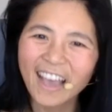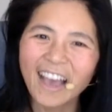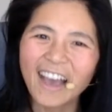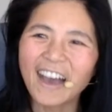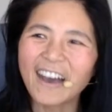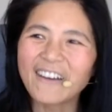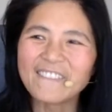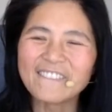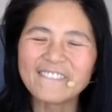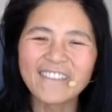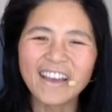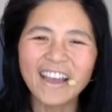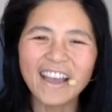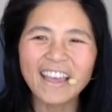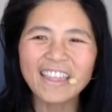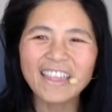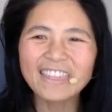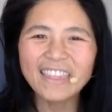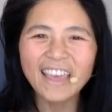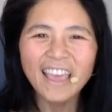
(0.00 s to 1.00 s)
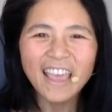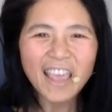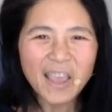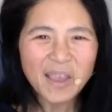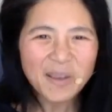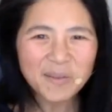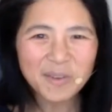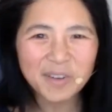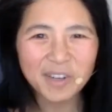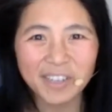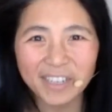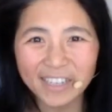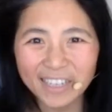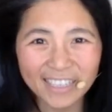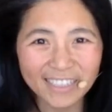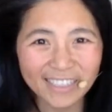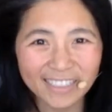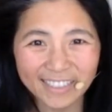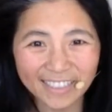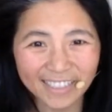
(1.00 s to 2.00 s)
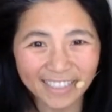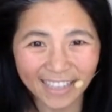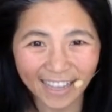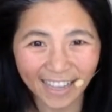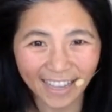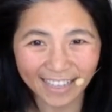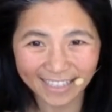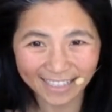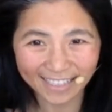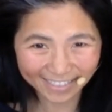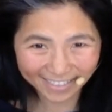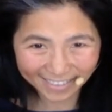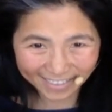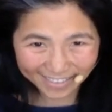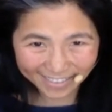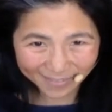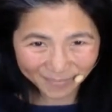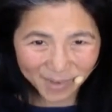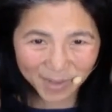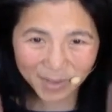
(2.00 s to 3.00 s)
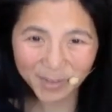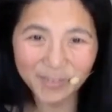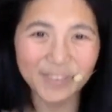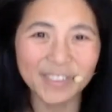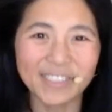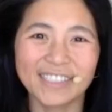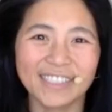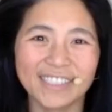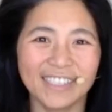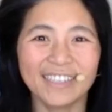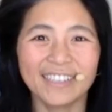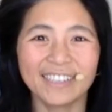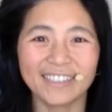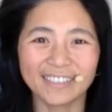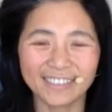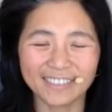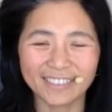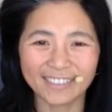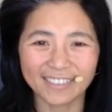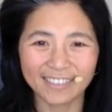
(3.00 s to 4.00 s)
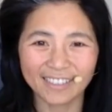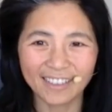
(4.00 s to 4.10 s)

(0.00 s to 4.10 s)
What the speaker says: and they were moved to tears.